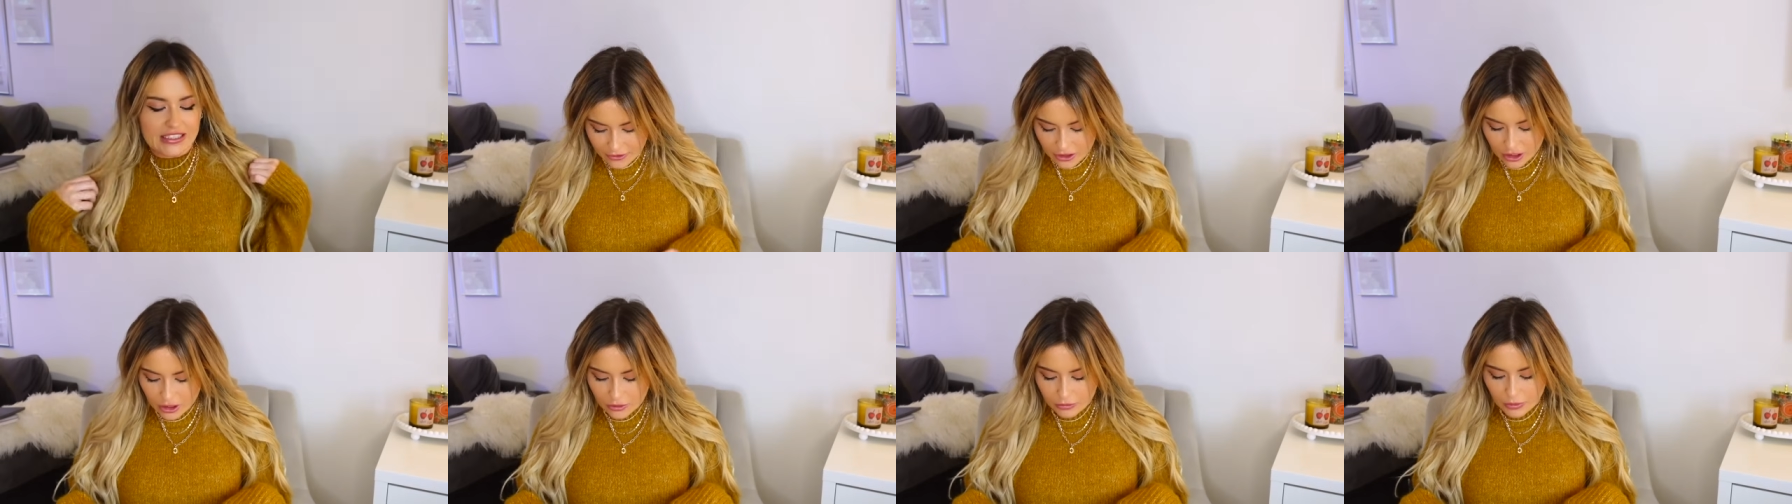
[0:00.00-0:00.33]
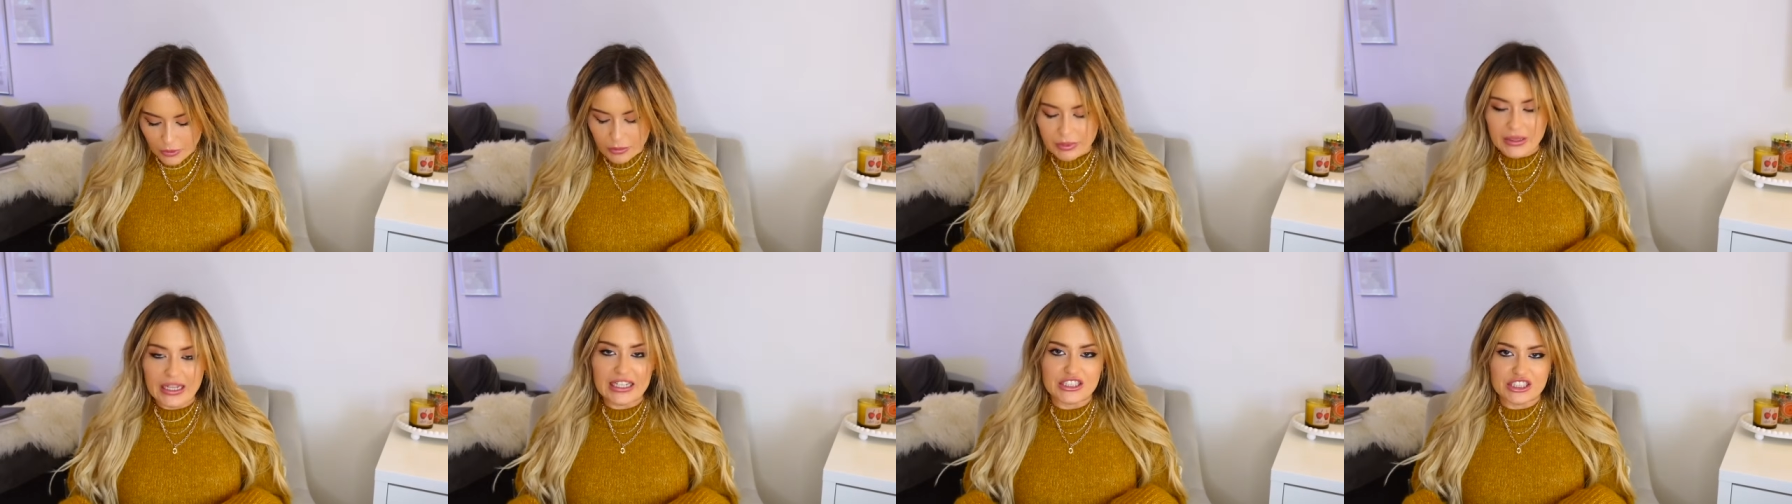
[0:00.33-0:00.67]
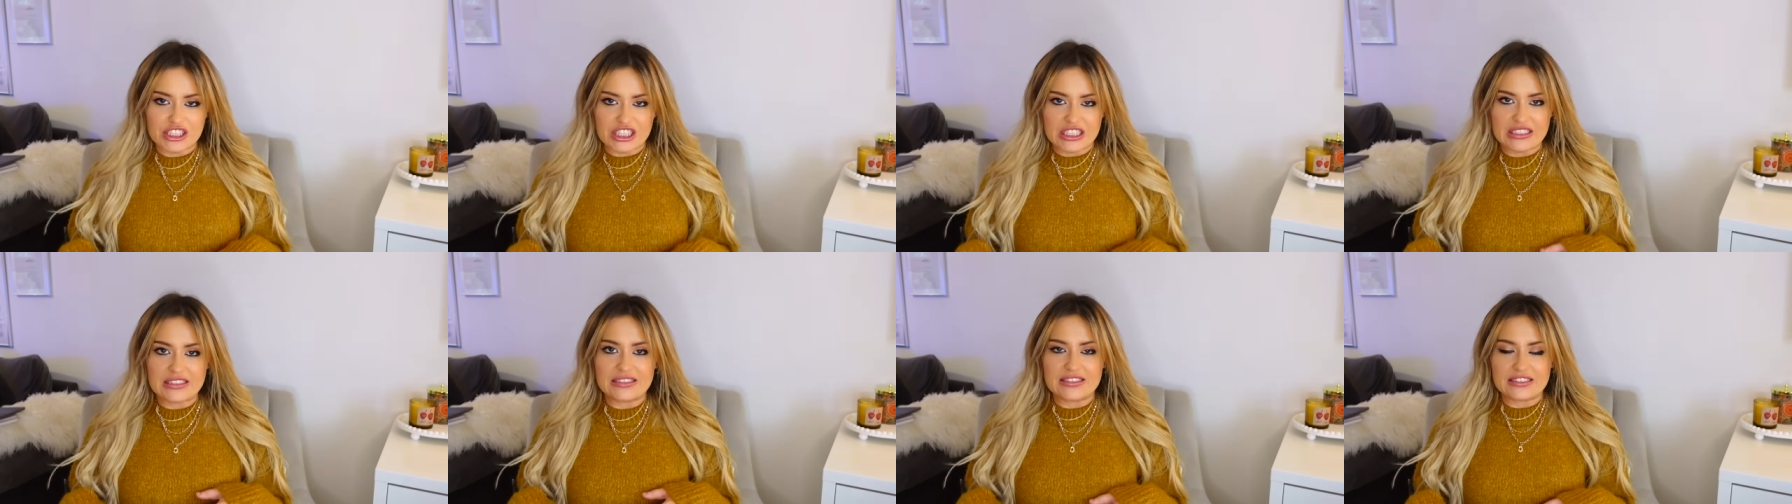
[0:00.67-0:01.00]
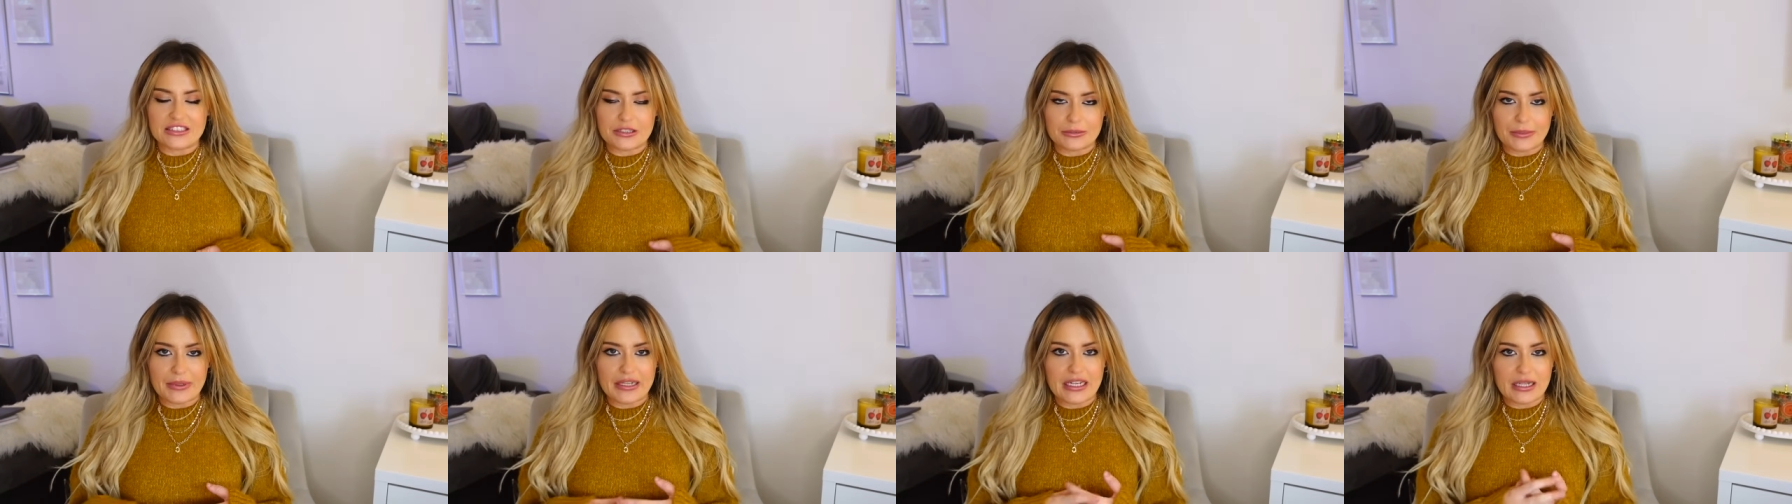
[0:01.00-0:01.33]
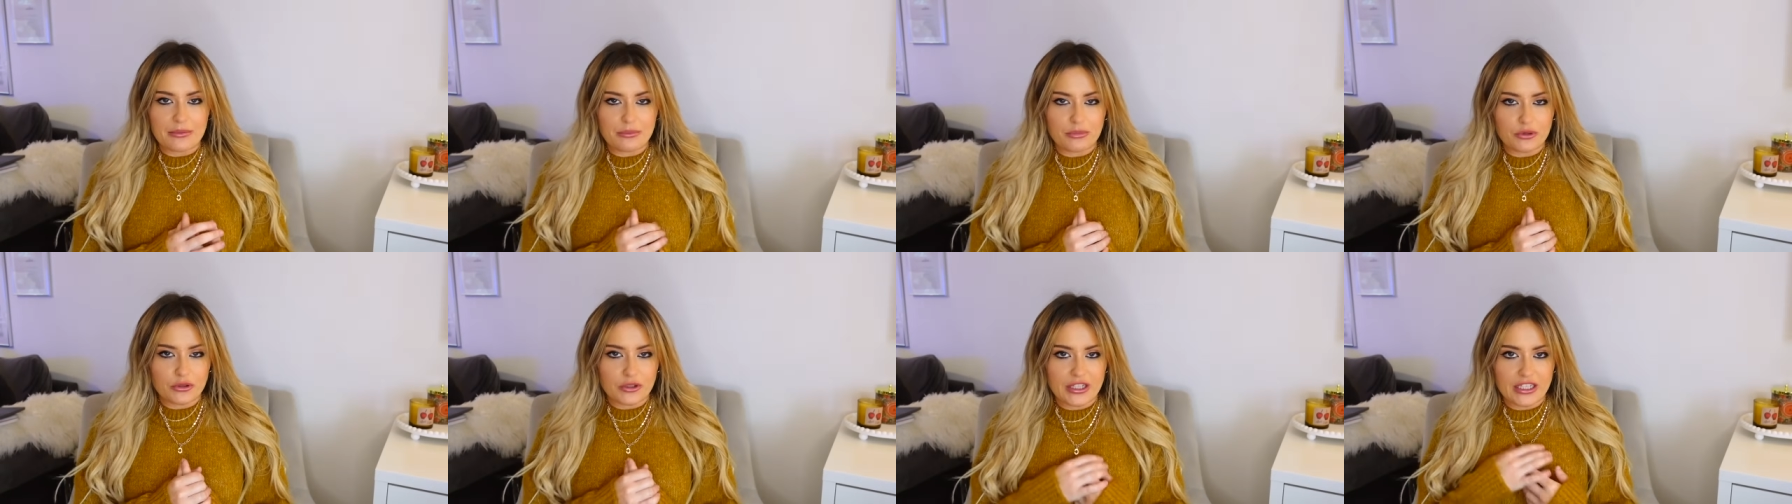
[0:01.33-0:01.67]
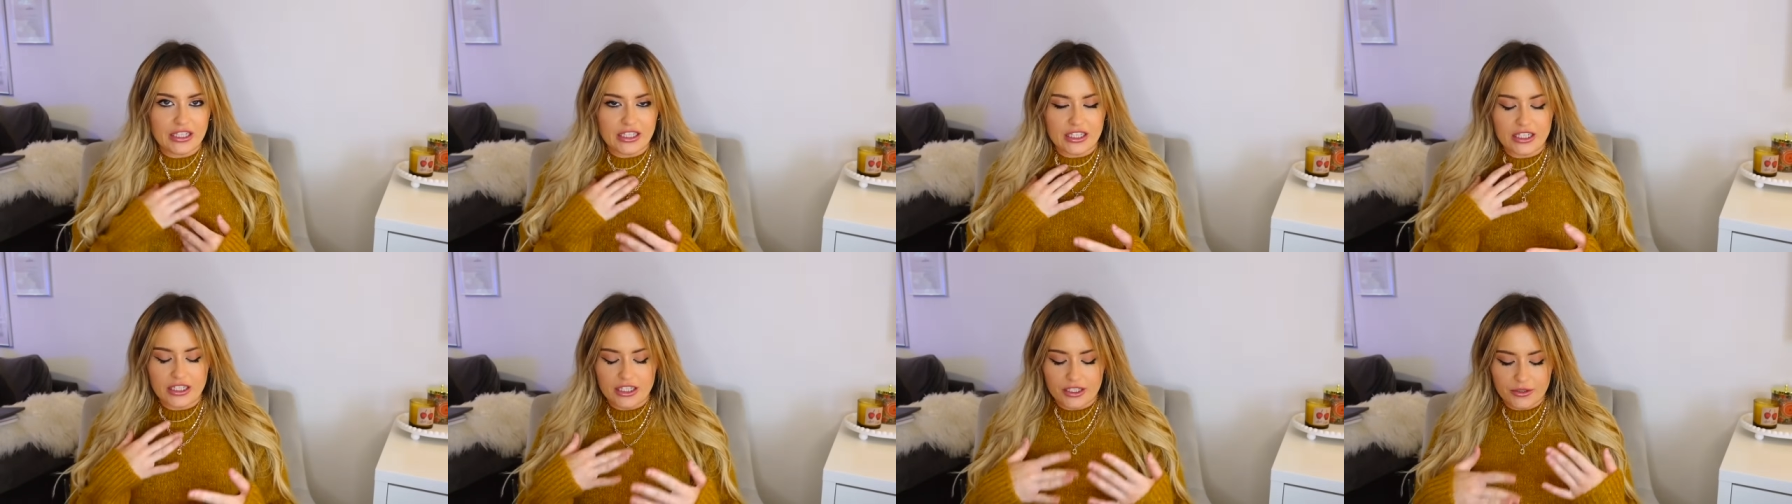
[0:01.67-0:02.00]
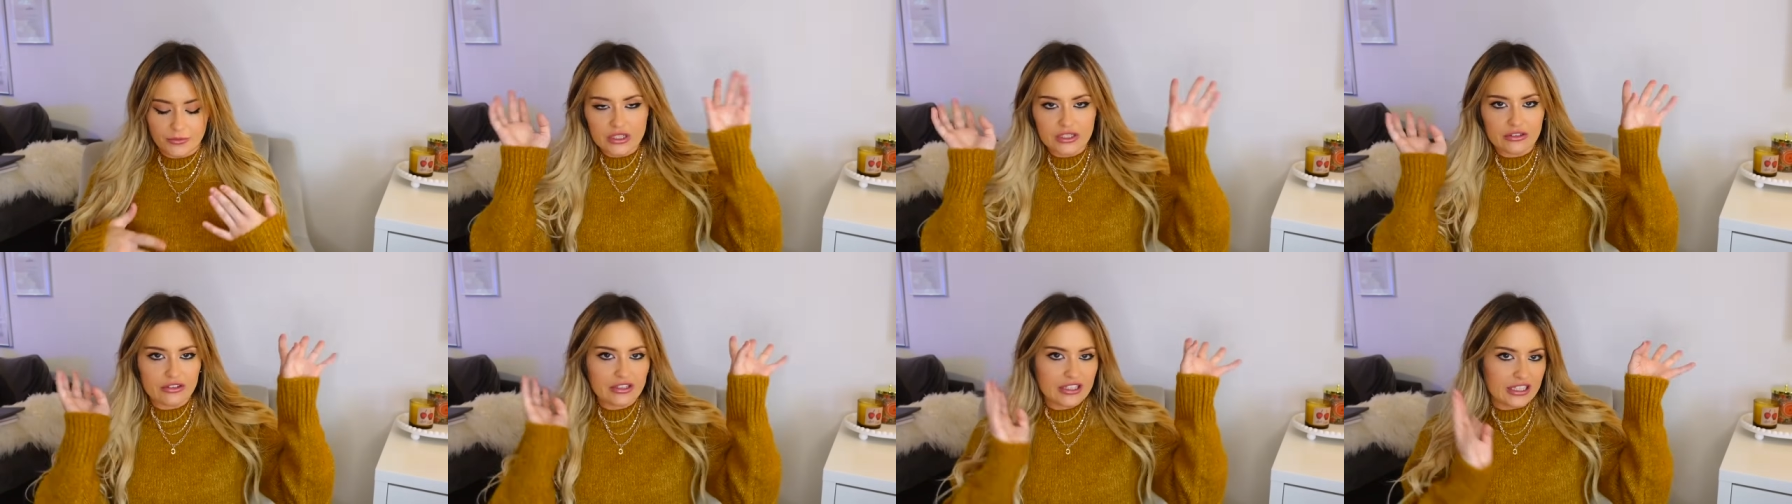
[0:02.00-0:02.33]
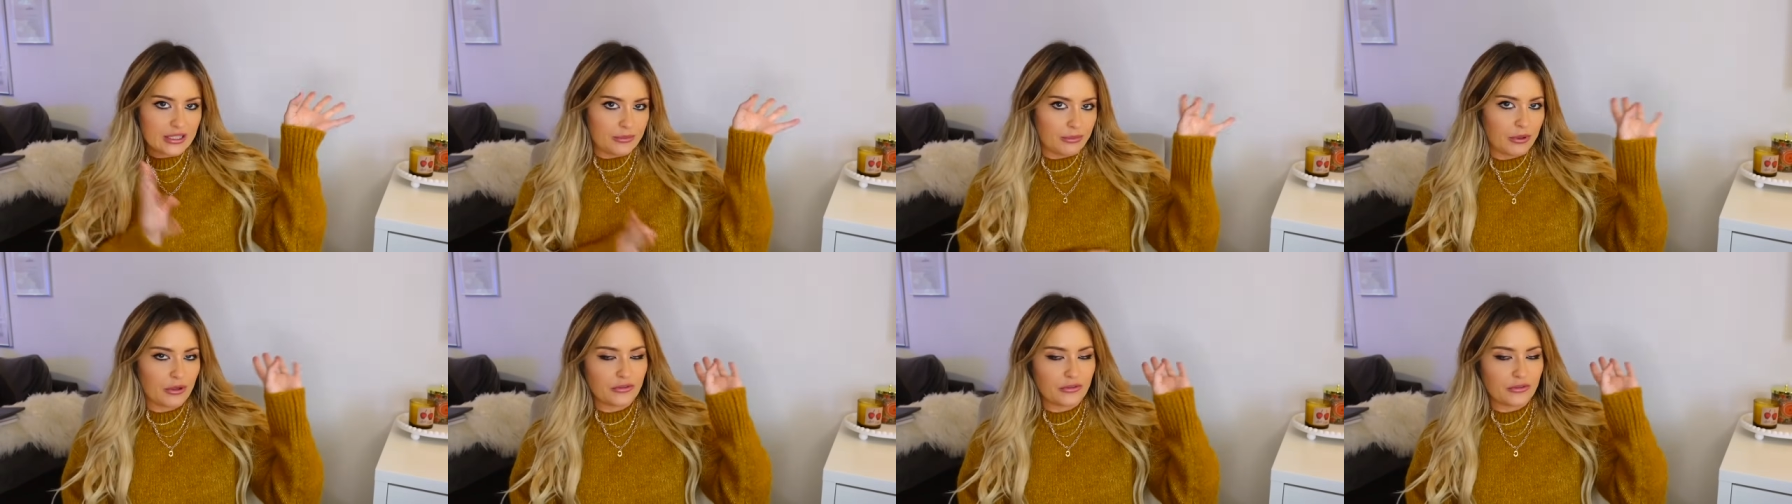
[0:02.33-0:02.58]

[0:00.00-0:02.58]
Got it on with black jeans at the minute, but in the little clip,